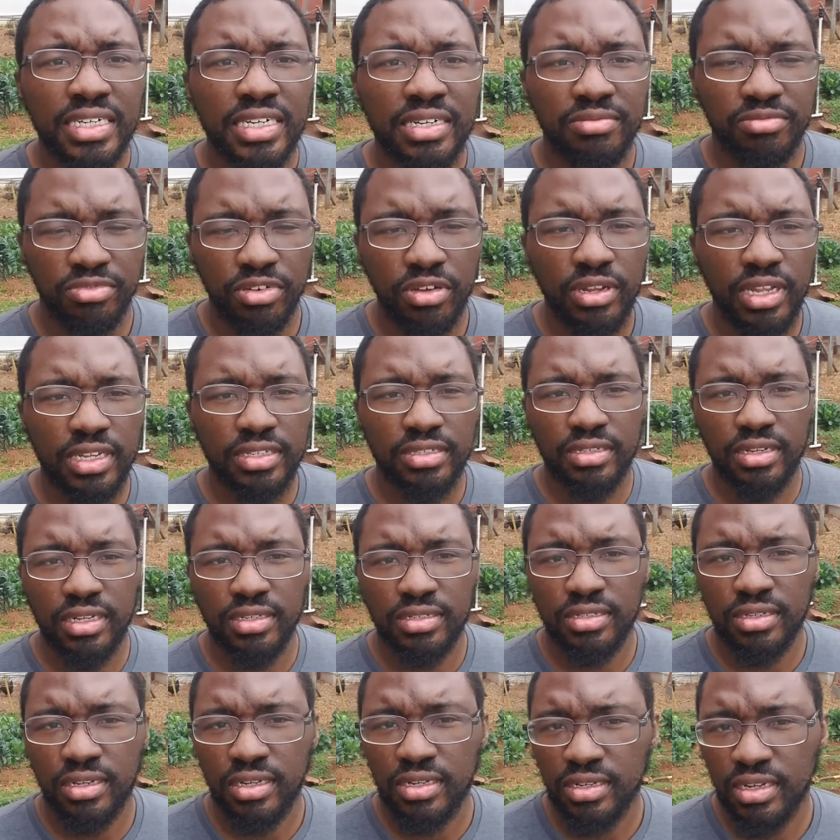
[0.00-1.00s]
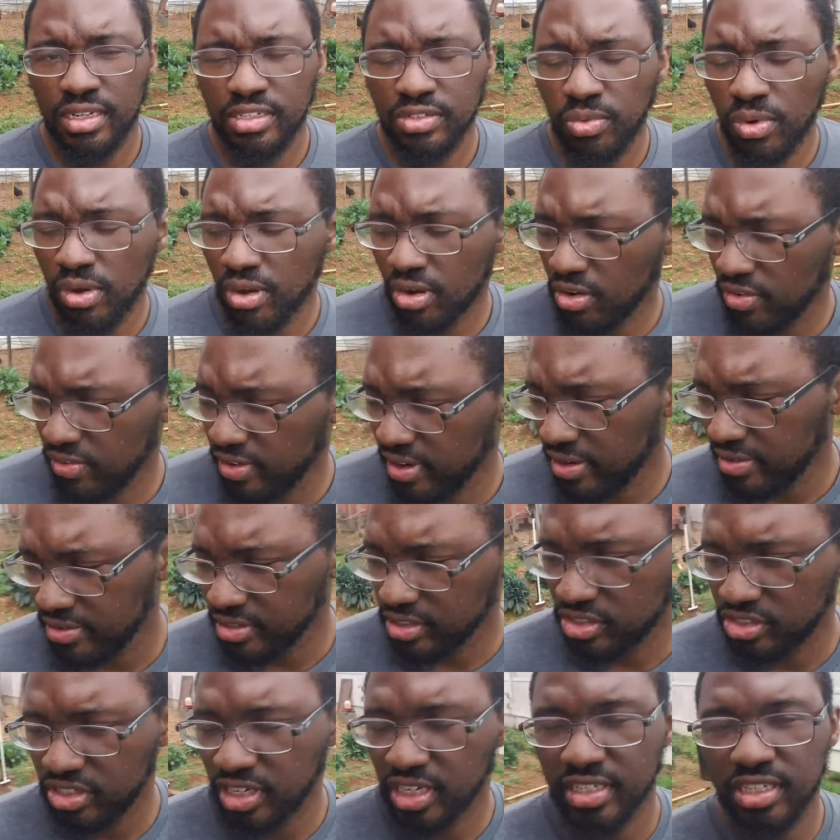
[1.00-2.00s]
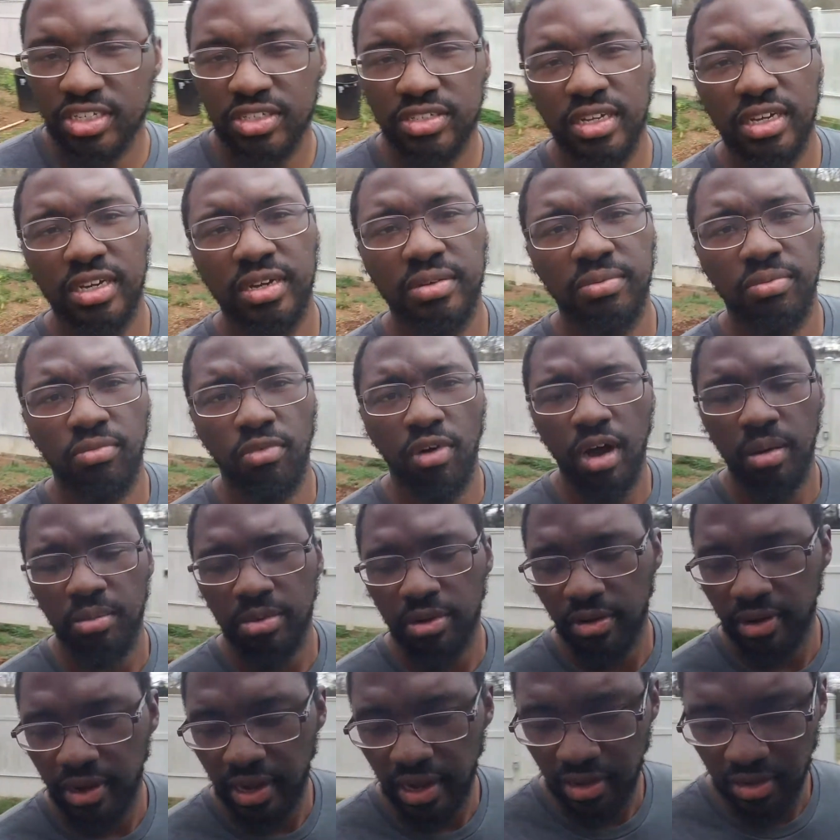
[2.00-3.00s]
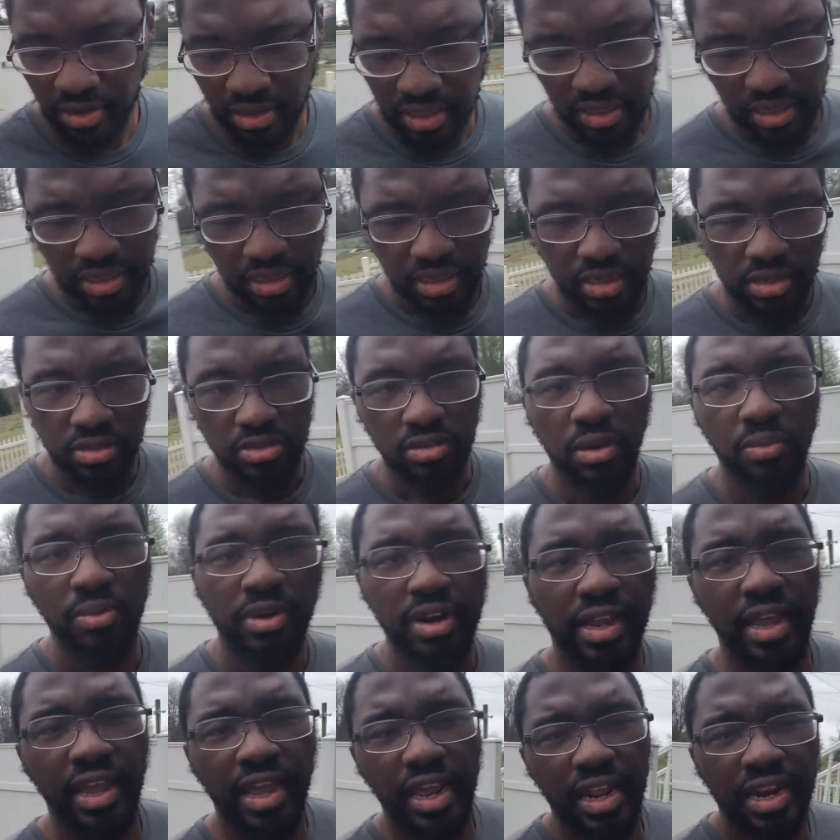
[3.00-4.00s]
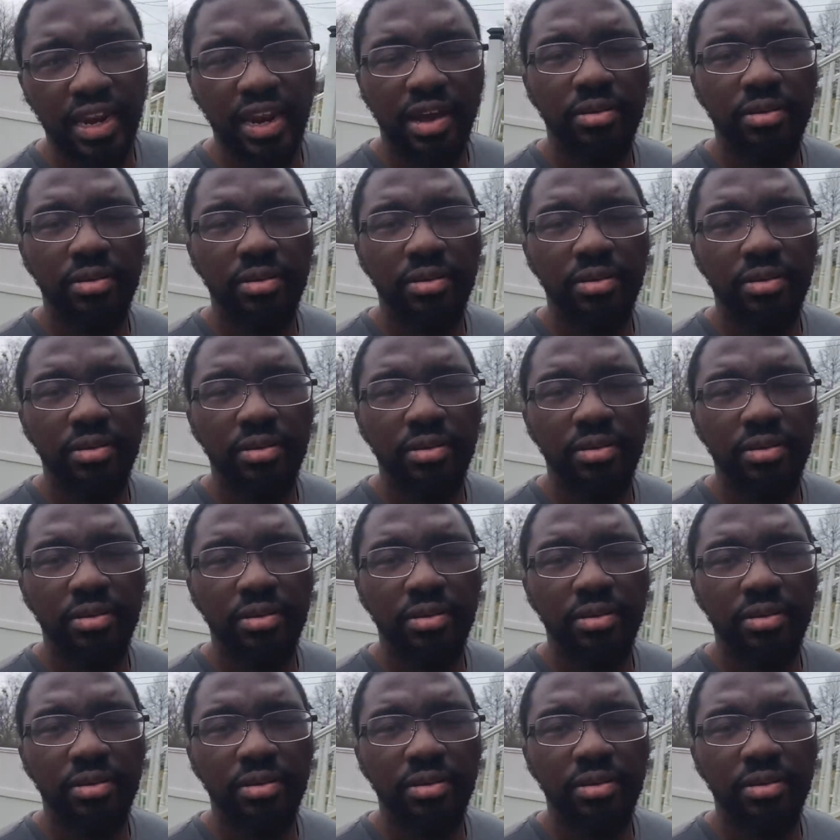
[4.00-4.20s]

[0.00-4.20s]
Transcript: So let's walk over here and just check this wobbler out. So I went ahead and